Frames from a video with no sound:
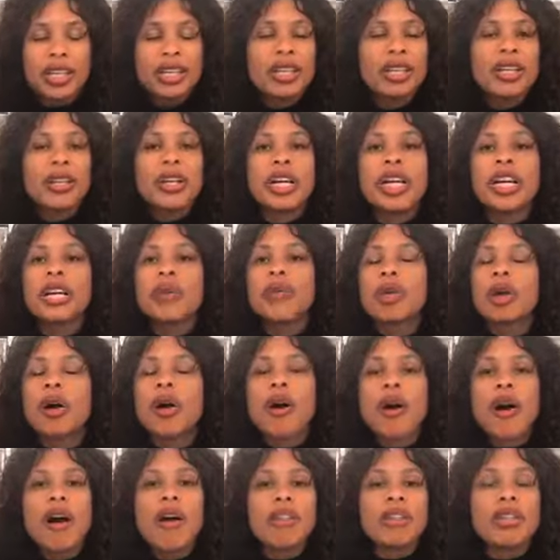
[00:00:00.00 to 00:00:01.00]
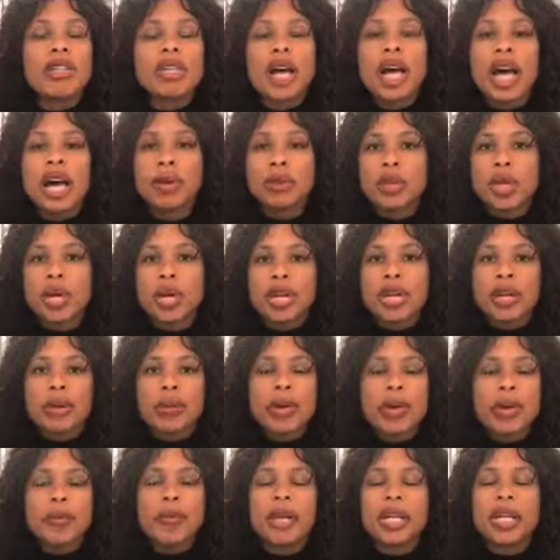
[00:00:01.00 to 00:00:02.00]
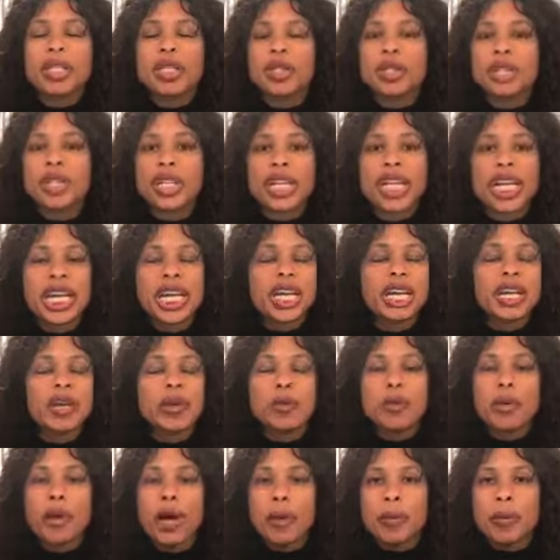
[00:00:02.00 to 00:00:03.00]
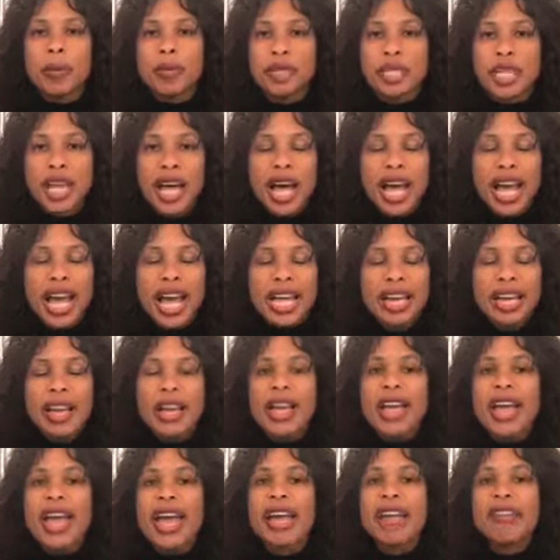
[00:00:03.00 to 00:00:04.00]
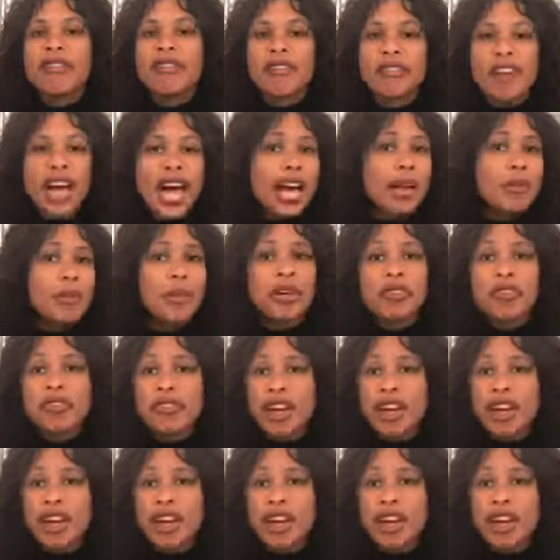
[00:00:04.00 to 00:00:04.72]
You hear me all the time talking about making sure you're eating a proper diet and fiber,